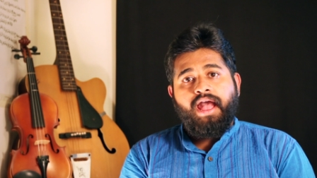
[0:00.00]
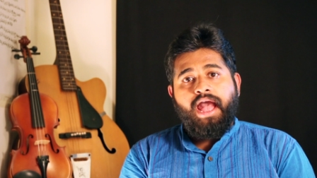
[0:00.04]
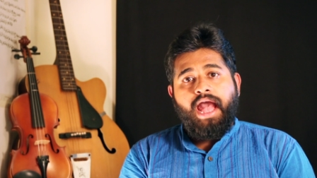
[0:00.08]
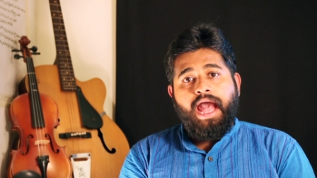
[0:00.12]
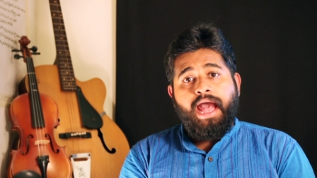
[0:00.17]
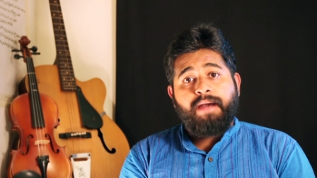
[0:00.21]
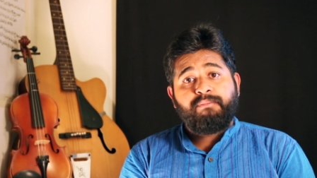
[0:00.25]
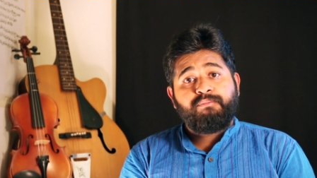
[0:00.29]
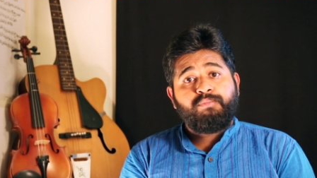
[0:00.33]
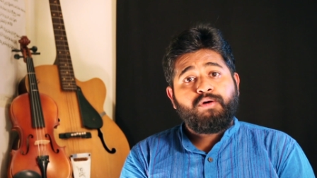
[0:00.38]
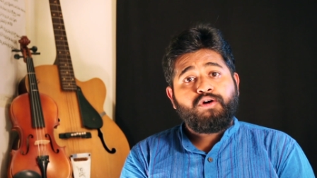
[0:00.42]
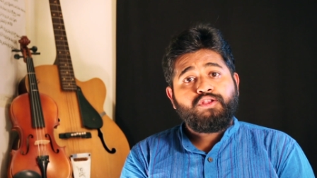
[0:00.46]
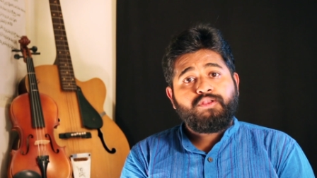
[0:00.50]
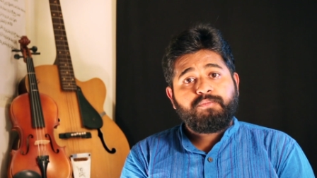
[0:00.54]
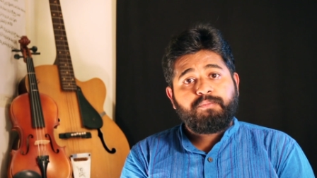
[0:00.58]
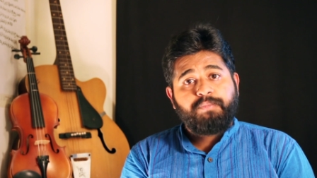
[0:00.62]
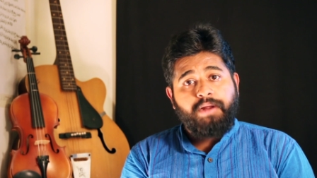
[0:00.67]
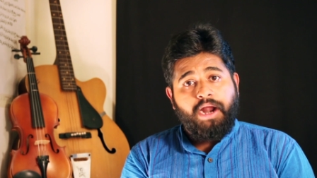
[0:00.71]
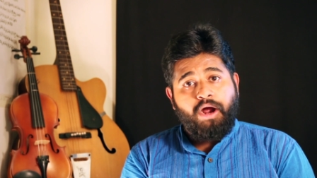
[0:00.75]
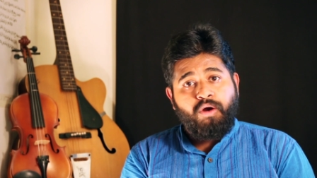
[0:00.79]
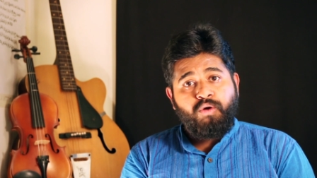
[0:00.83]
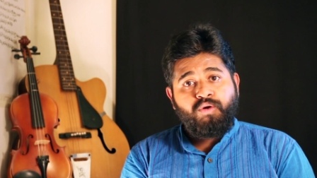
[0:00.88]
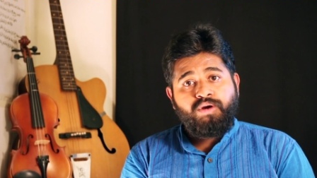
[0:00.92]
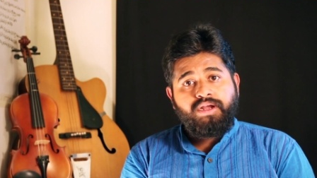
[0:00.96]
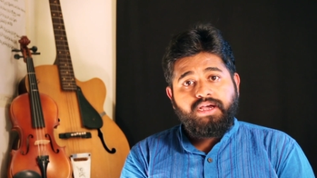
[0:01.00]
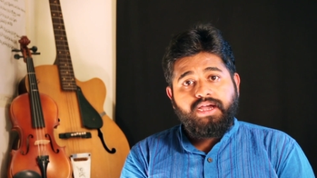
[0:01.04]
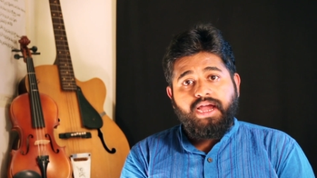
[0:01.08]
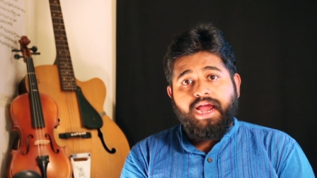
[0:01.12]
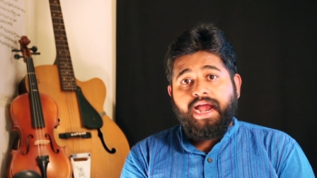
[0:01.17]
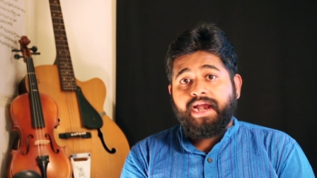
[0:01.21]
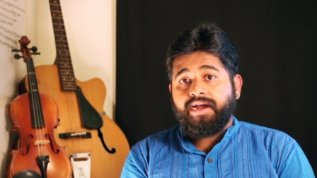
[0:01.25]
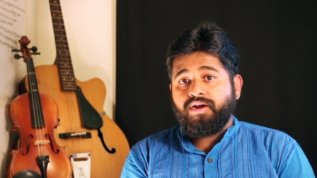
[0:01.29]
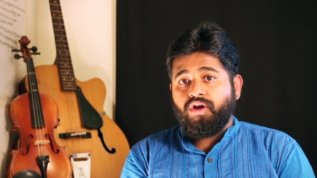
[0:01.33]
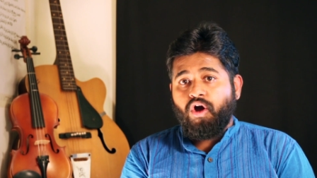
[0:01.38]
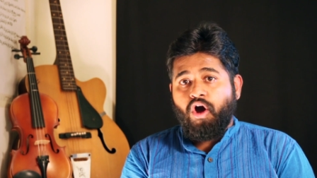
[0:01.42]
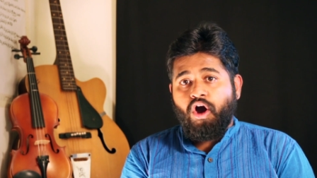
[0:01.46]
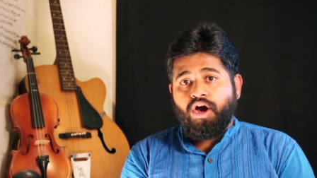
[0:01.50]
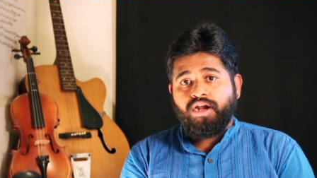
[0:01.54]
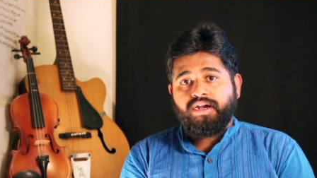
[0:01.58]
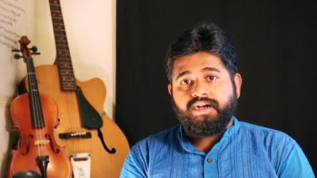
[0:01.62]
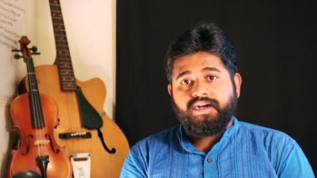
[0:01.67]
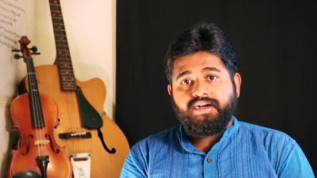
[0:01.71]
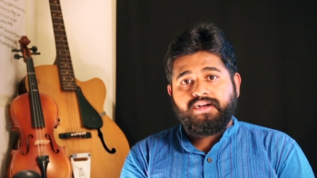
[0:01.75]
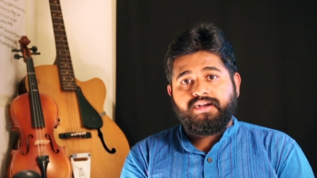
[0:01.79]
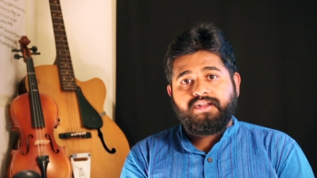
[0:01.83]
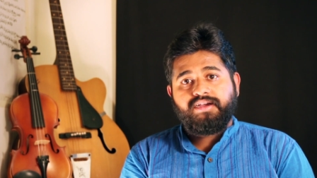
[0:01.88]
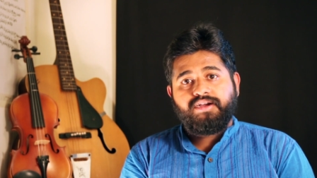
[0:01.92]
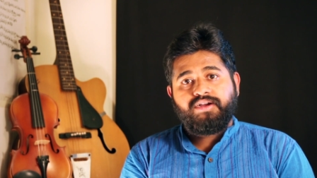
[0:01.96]
I am both proud and
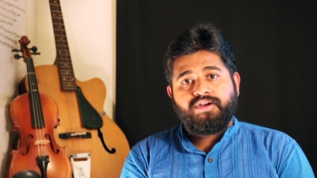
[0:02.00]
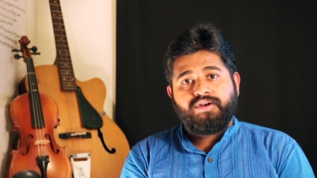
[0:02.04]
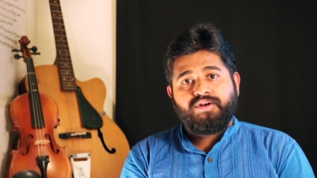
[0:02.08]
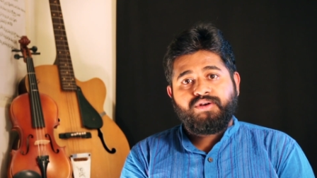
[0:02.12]
honored